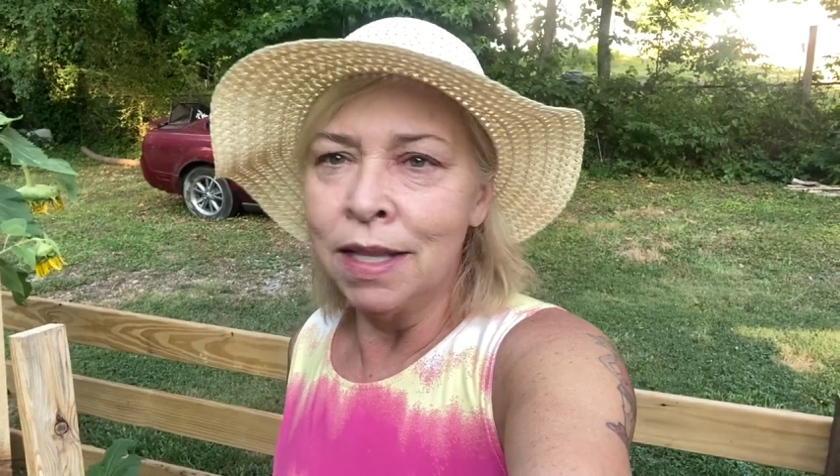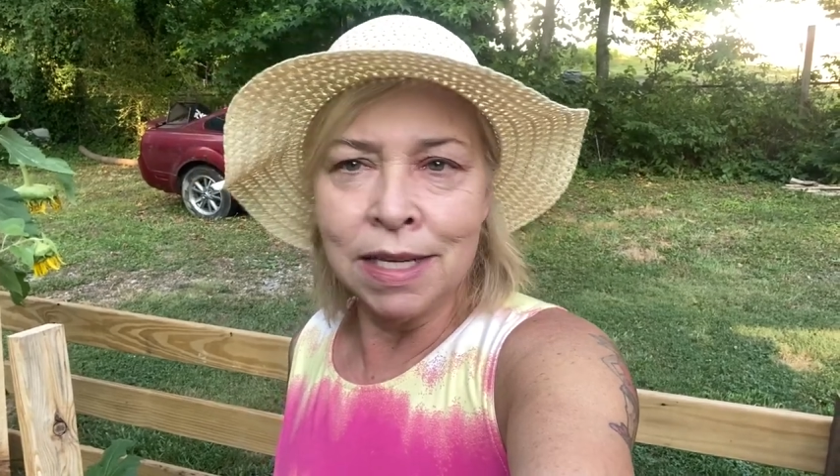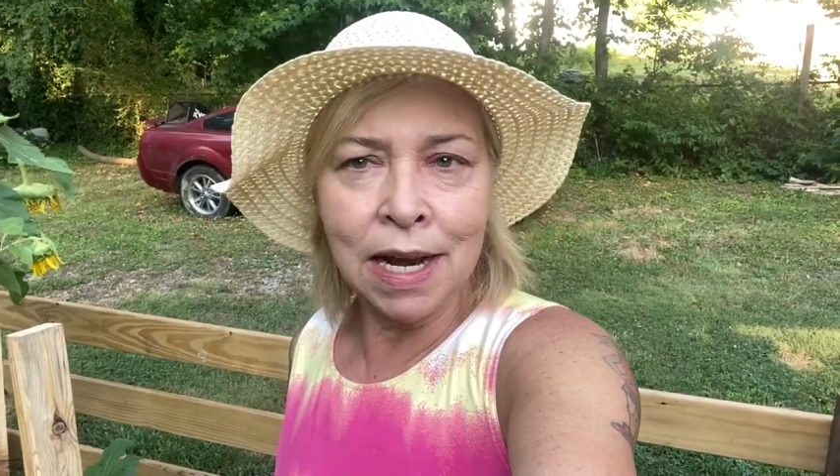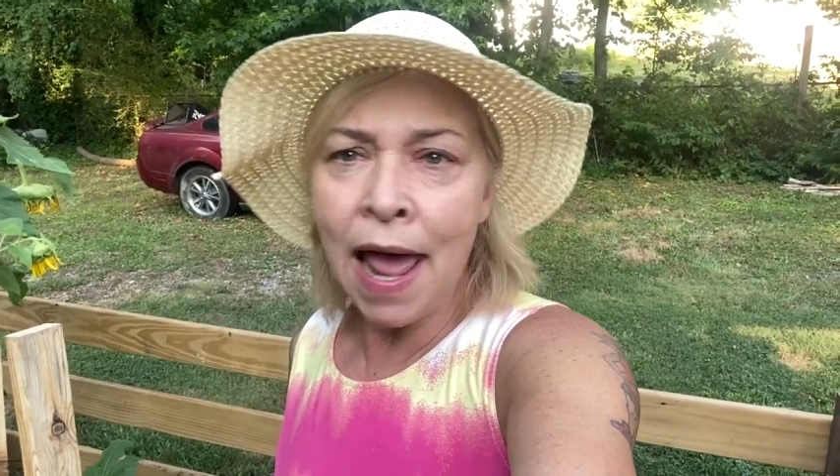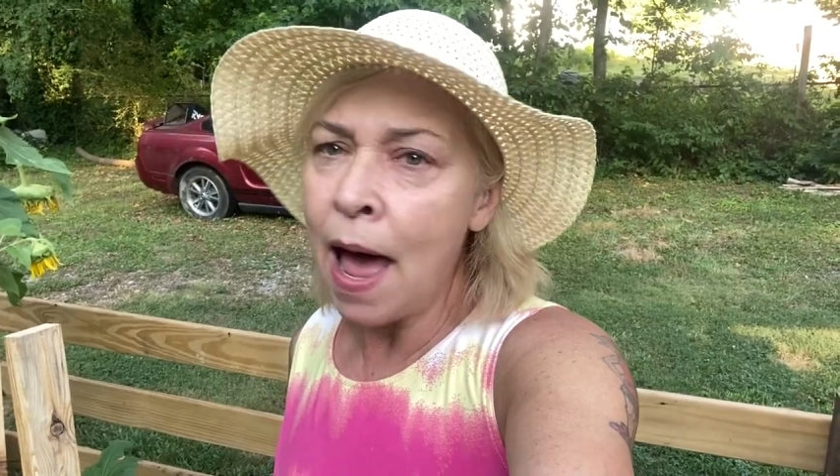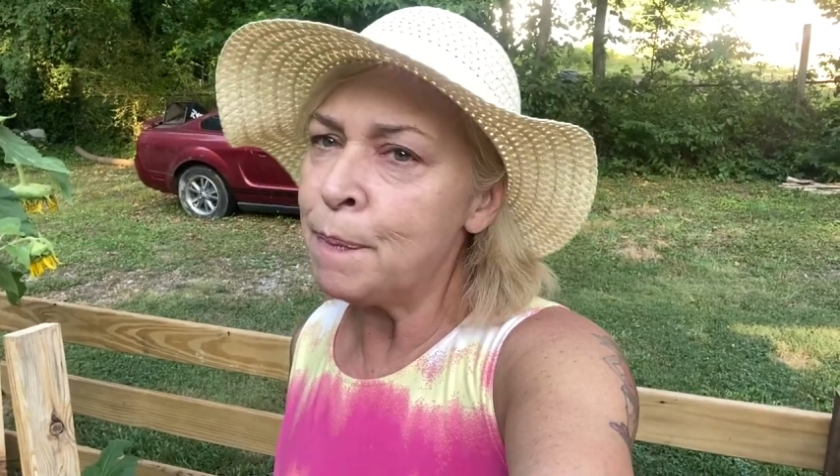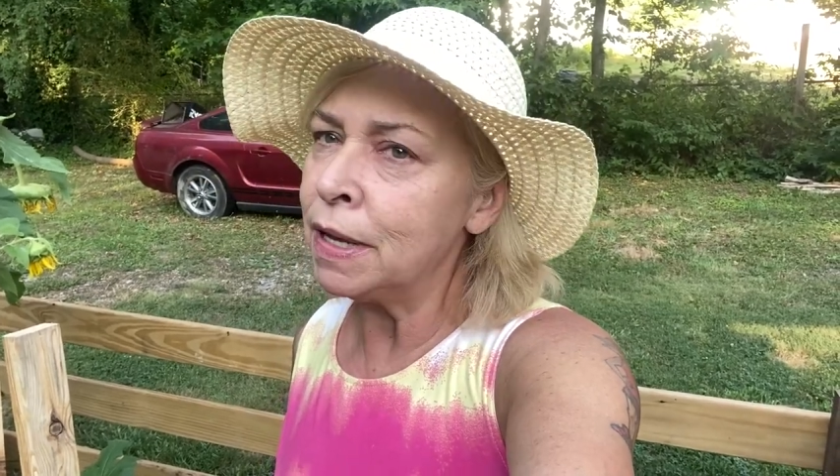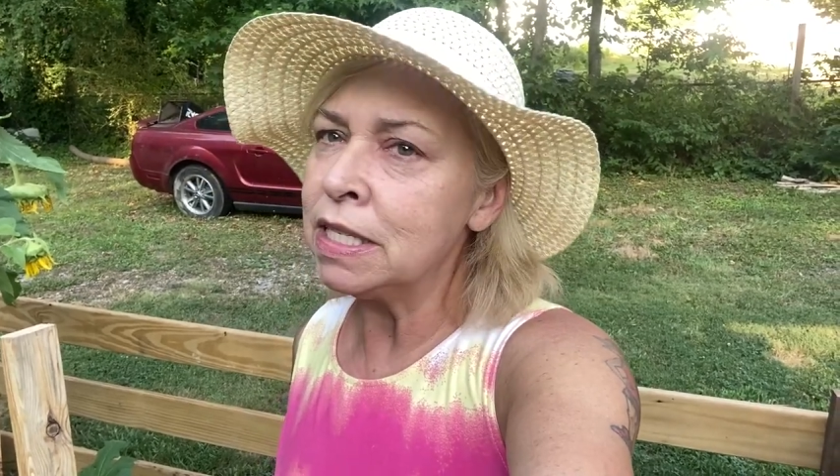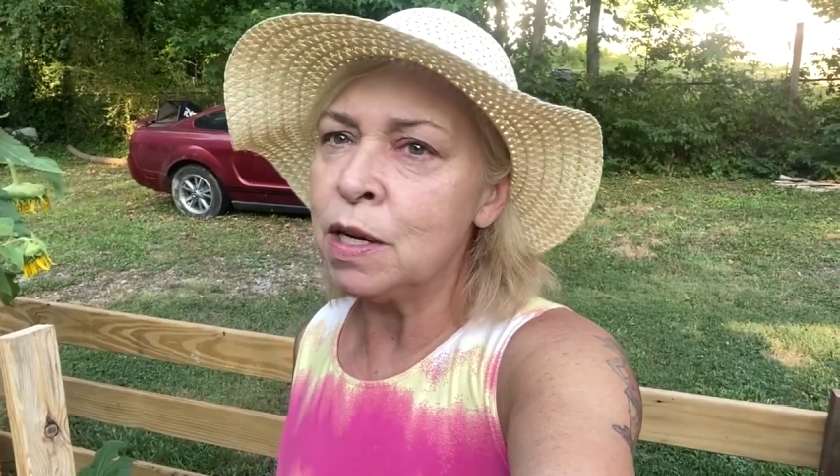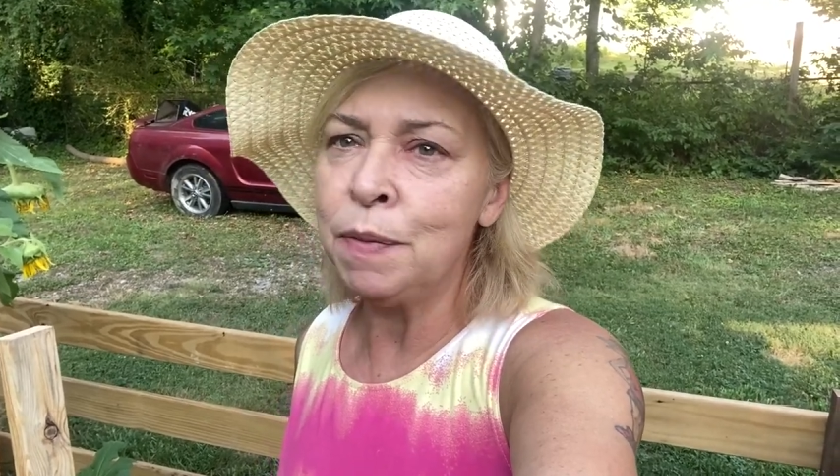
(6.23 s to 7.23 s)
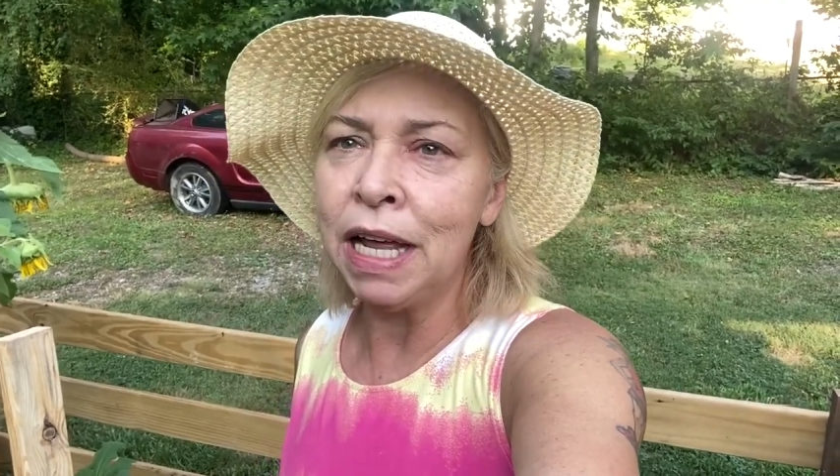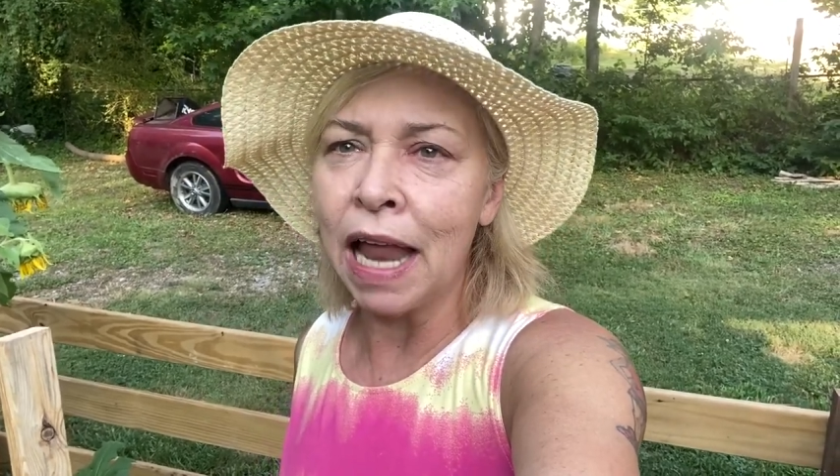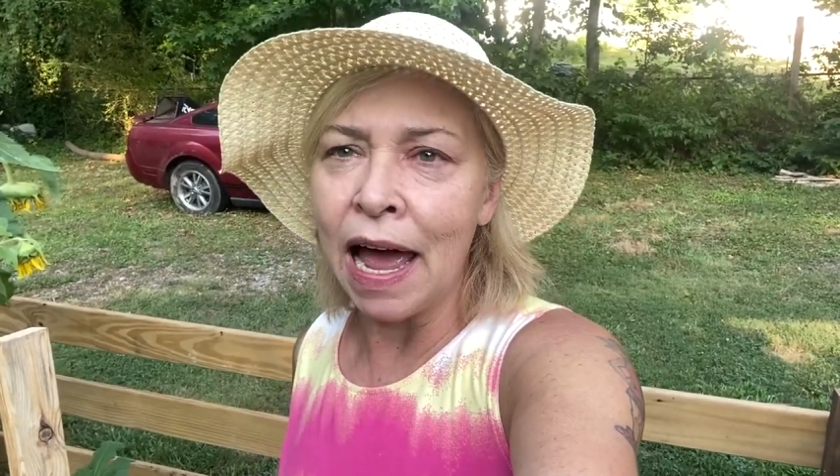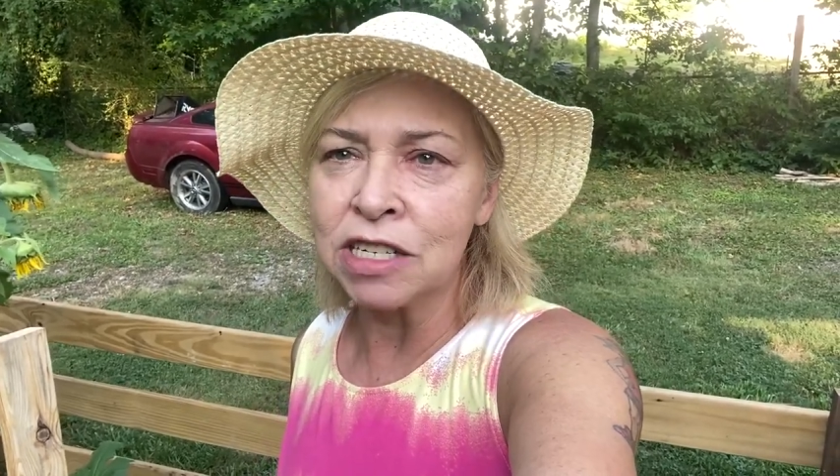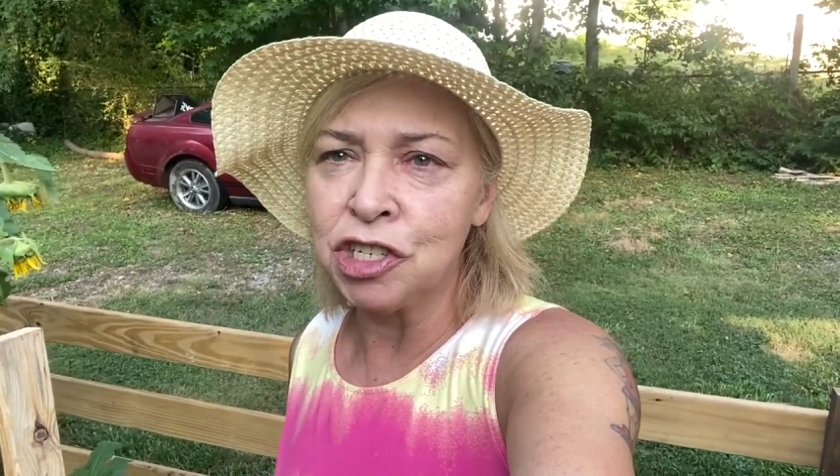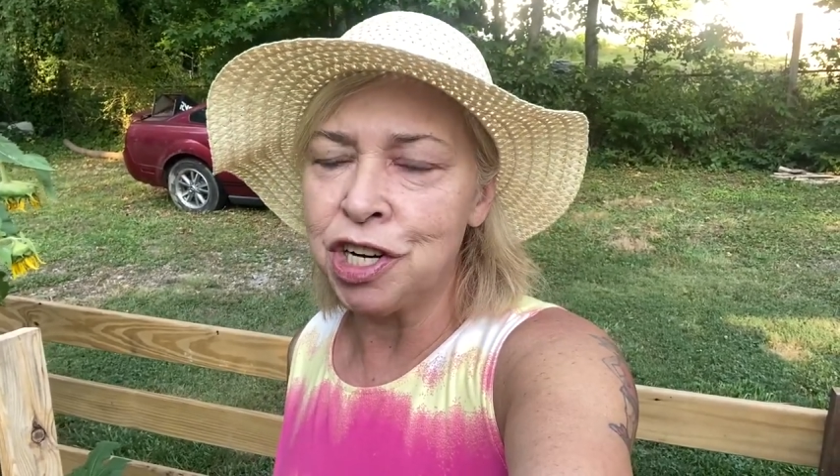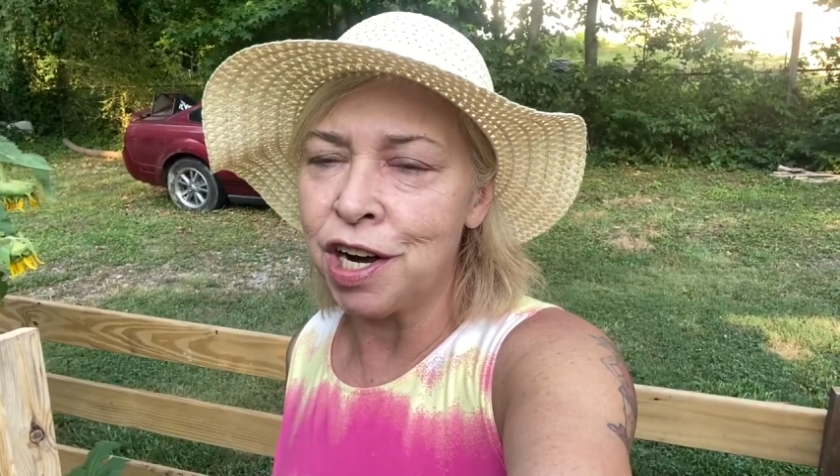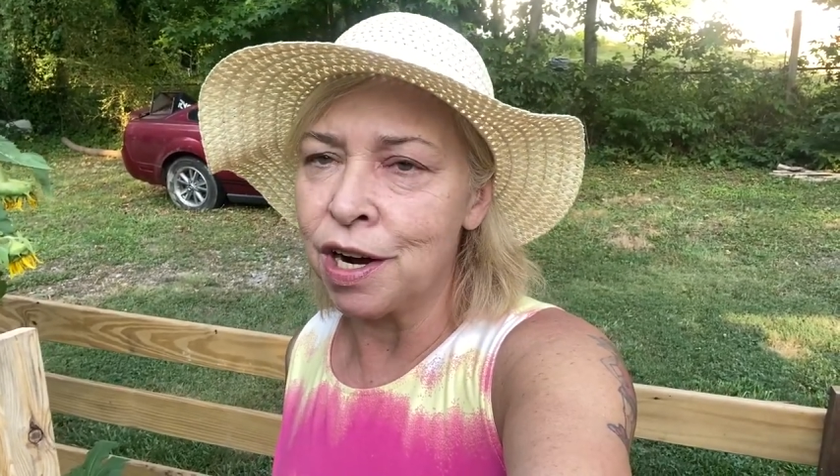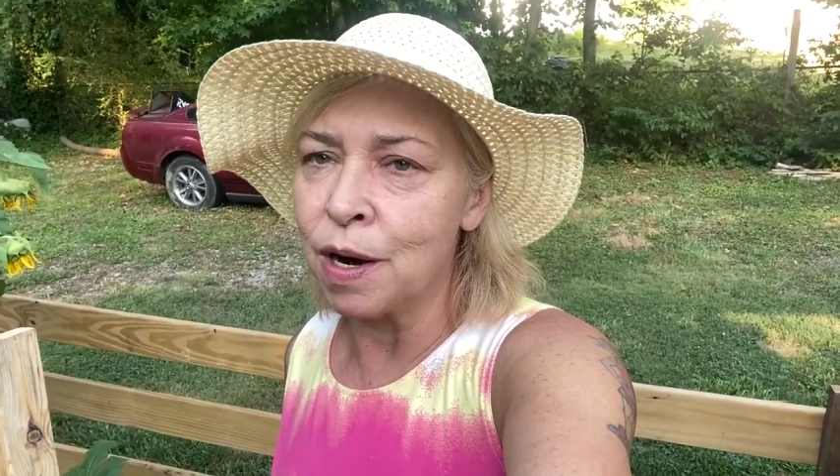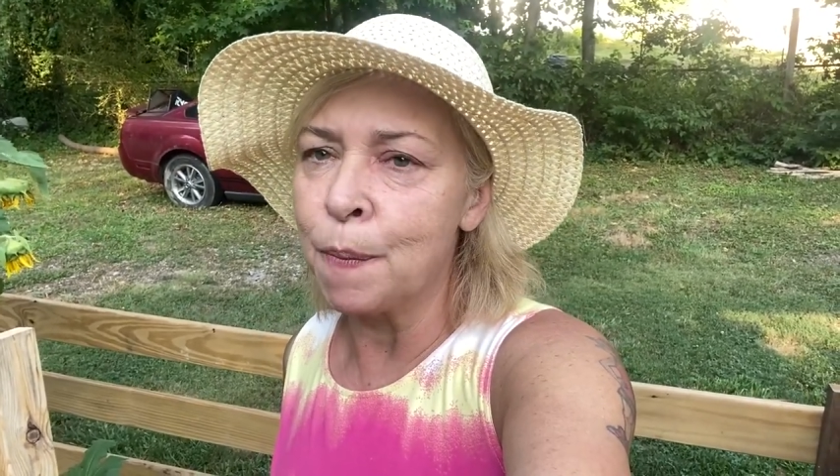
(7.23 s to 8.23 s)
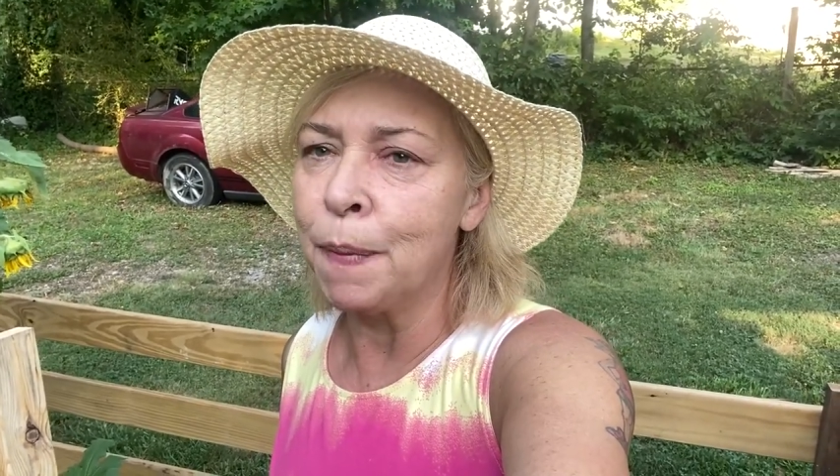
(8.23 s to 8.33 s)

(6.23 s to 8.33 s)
Didn't happen to me last year,